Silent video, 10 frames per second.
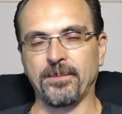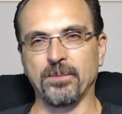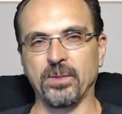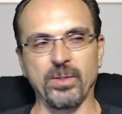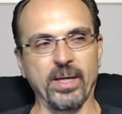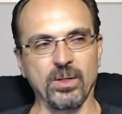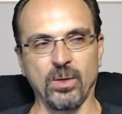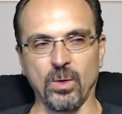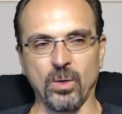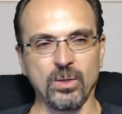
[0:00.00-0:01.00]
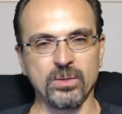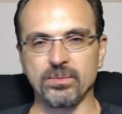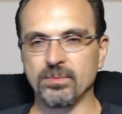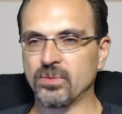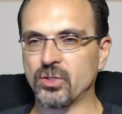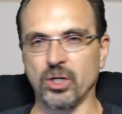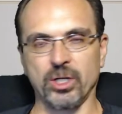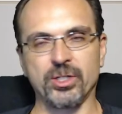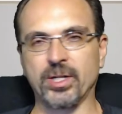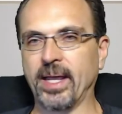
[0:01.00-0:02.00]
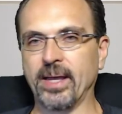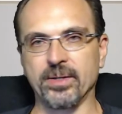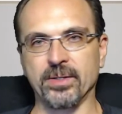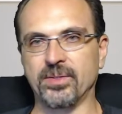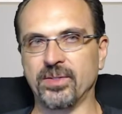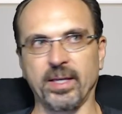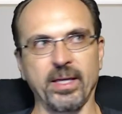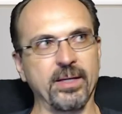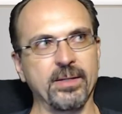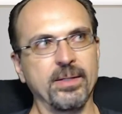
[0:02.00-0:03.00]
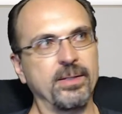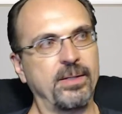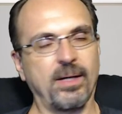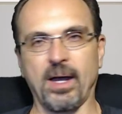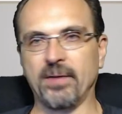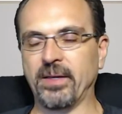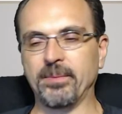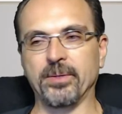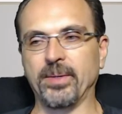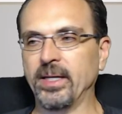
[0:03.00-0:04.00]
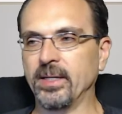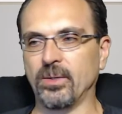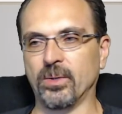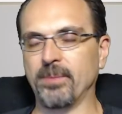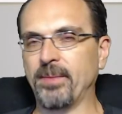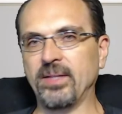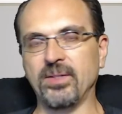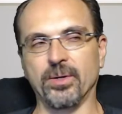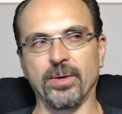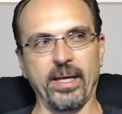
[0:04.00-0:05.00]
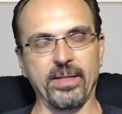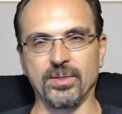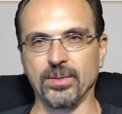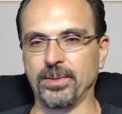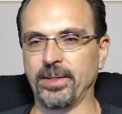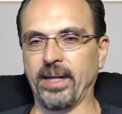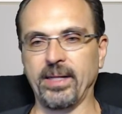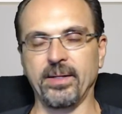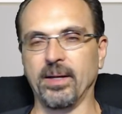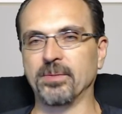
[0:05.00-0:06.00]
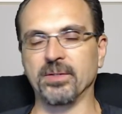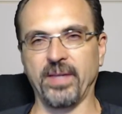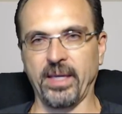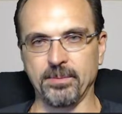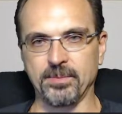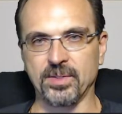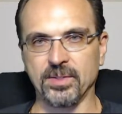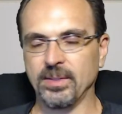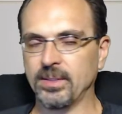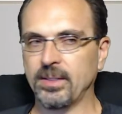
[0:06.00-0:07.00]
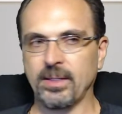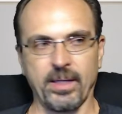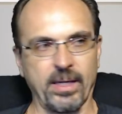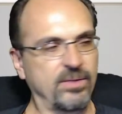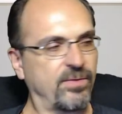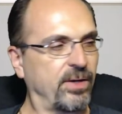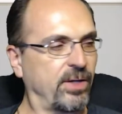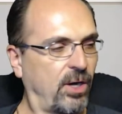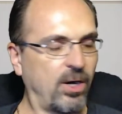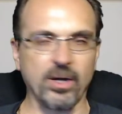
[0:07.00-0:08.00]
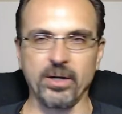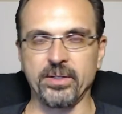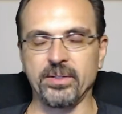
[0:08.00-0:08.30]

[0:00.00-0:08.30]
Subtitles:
When you get a whole church together singing Ave Maria or Amazing Grace or any number of hymns, it's very hard